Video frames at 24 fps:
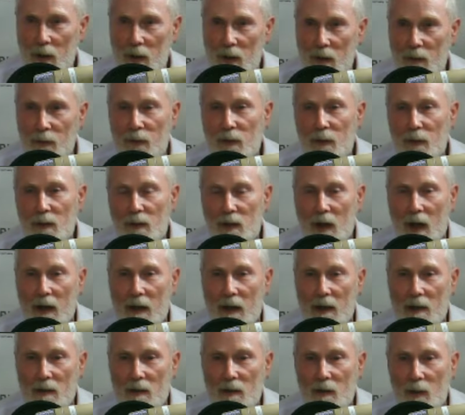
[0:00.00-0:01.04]
of
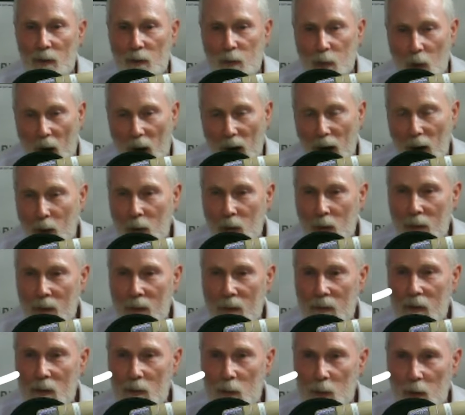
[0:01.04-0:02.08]
Science of Wow
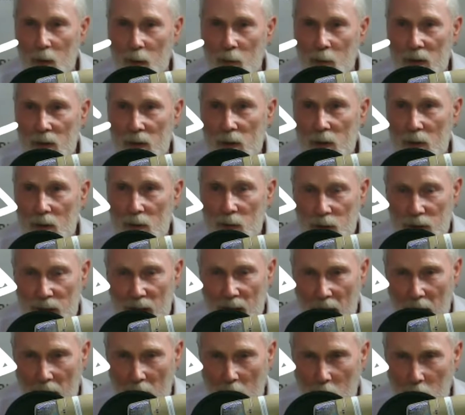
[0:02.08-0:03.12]
with Mr.
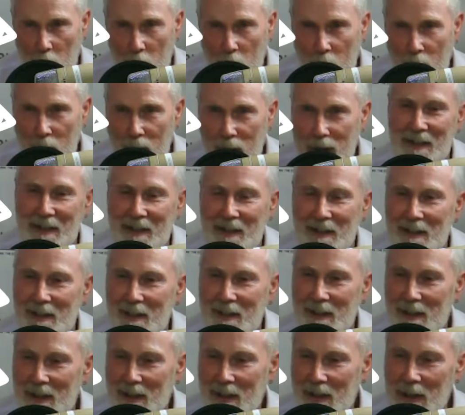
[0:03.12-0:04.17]
Dow.
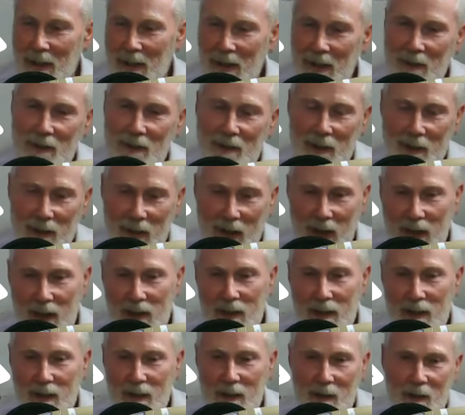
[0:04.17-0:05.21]
Uh,
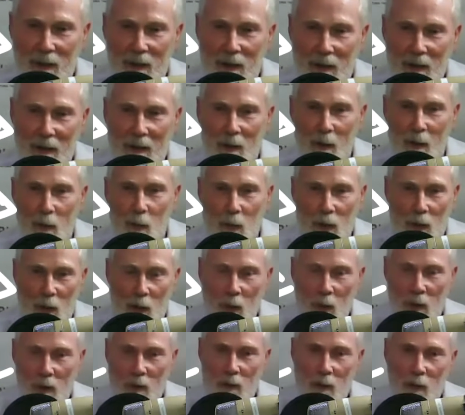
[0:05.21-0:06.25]
today, we're
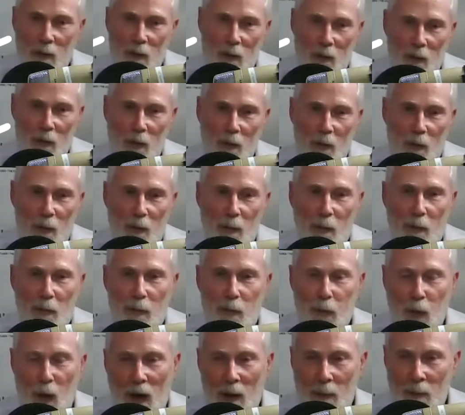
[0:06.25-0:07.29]
going to
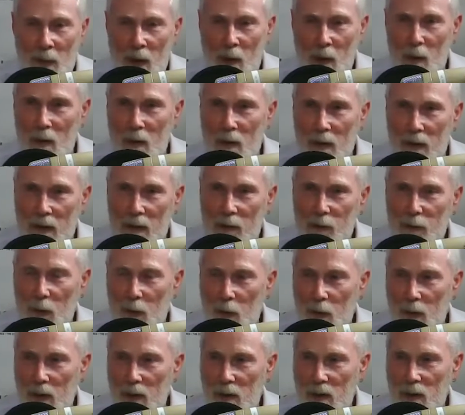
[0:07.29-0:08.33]
primarily
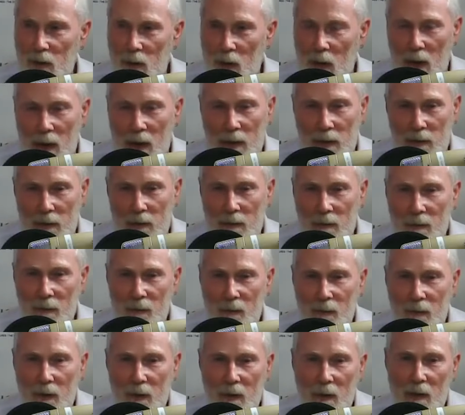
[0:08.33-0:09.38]
focus on
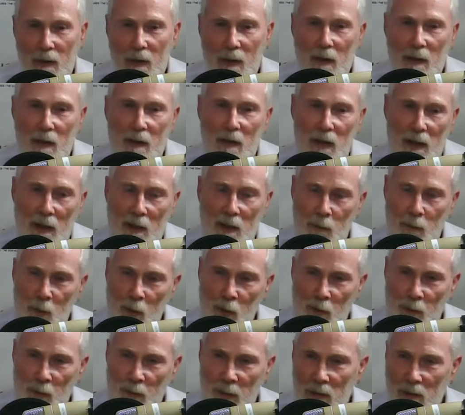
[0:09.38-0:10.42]
heat
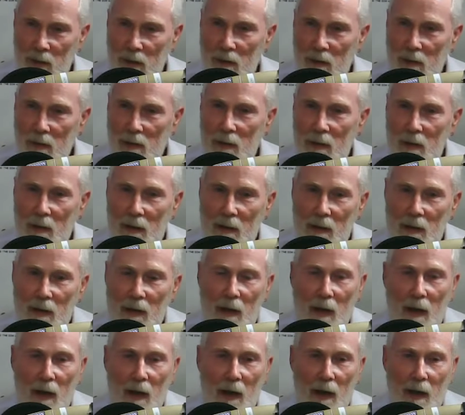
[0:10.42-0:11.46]
movement,
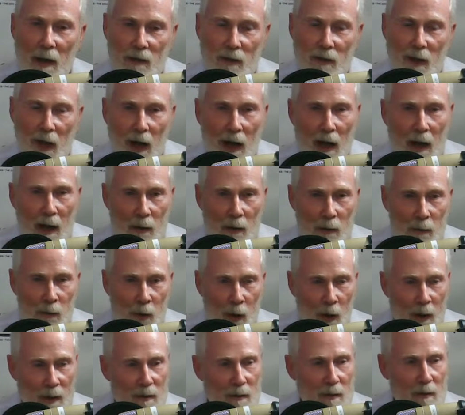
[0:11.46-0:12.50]
and I'll
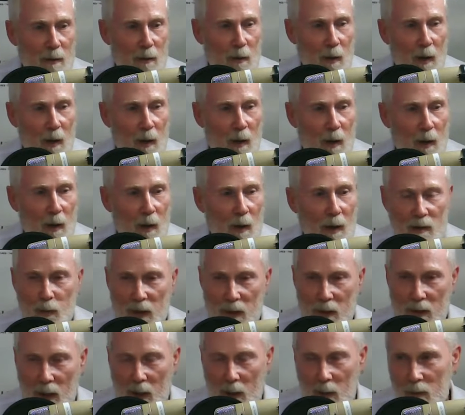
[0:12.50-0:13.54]
not try and
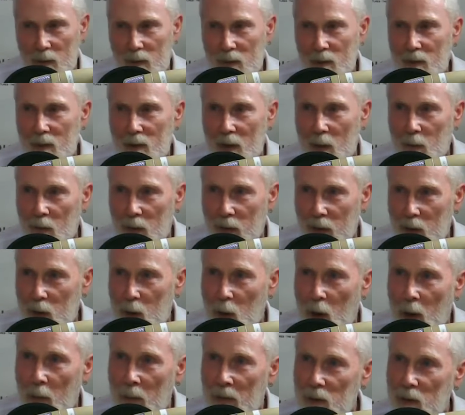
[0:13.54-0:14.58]
speak out some of the
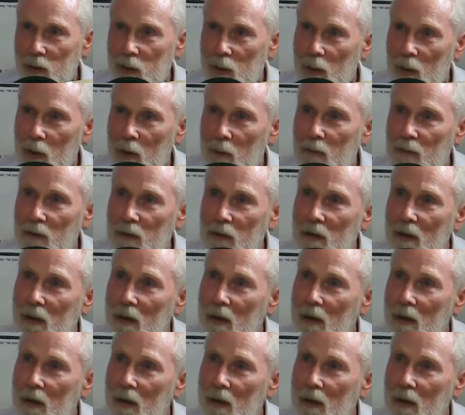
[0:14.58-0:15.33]
common terms